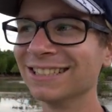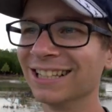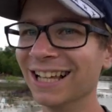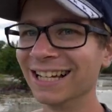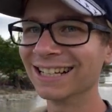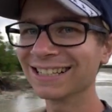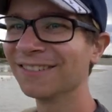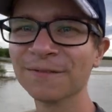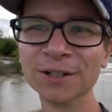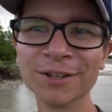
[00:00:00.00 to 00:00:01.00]
like
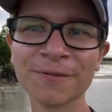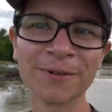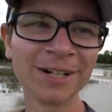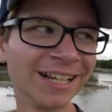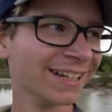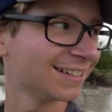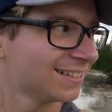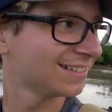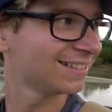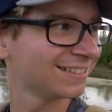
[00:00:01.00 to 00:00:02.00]
for the free,
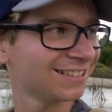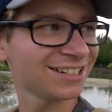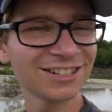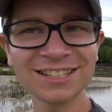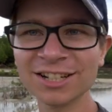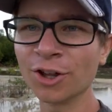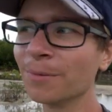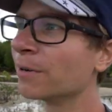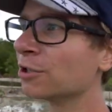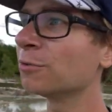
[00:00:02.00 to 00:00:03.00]
to see all the
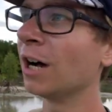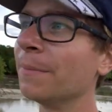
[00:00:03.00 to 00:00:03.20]
birds you want.